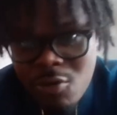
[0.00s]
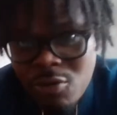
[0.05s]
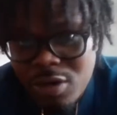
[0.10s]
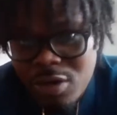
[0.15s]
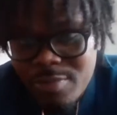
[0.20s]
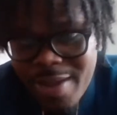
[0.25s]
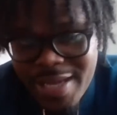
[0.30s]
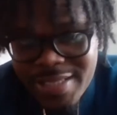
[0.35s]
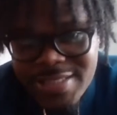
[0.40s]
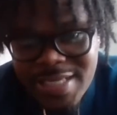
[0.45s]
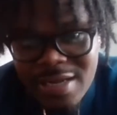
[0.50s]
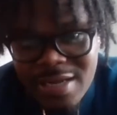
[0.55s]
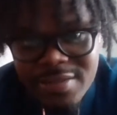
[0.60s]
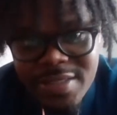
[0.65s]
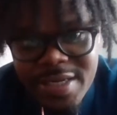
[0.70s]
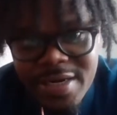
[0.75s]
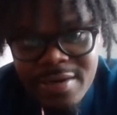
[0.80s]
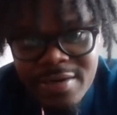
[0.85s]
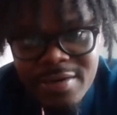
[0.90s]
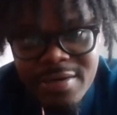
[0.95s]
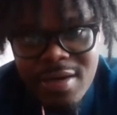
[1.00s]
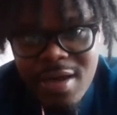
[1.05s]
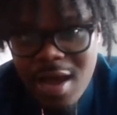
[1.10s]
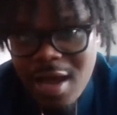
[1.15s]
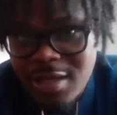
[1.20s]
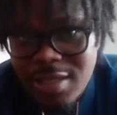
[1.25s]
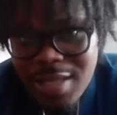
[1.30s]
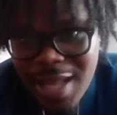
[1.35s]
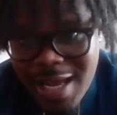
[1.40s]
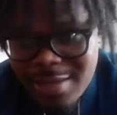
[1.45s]
of cornerbacks out there,
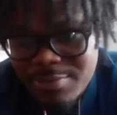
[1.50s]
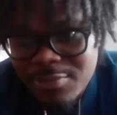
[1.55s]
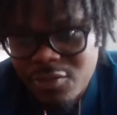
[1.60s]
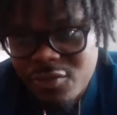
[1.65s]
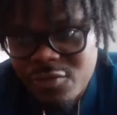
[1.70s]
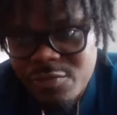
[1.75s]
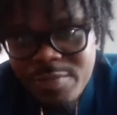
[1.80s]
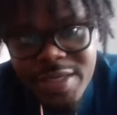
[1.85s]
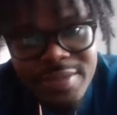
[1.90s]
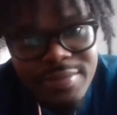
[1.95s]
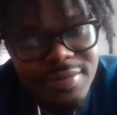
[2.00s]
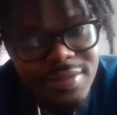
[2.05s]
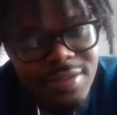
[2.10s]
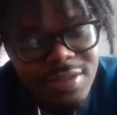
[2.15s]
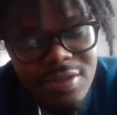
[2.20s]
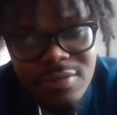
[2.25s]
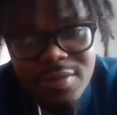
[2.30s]
a lot of movement.